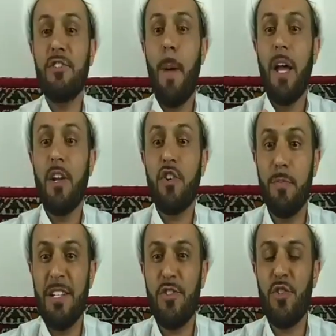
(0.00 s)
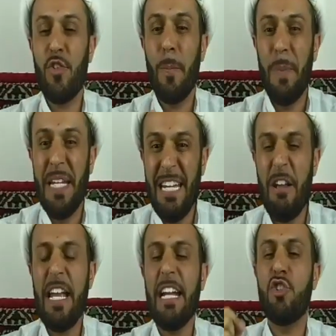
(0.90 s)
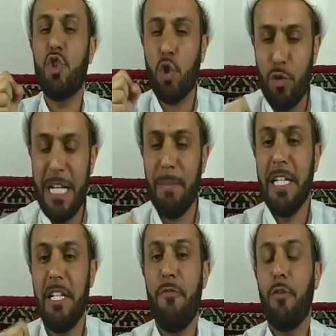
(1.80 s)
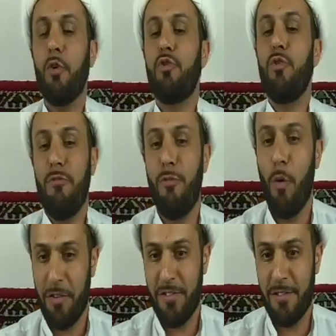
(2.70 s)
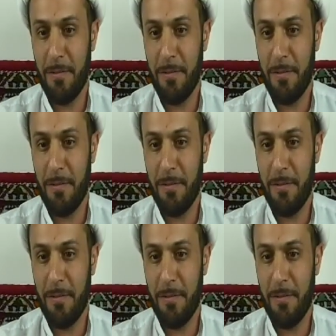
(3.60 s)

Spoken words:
punishments to be extremely difficult to enforce.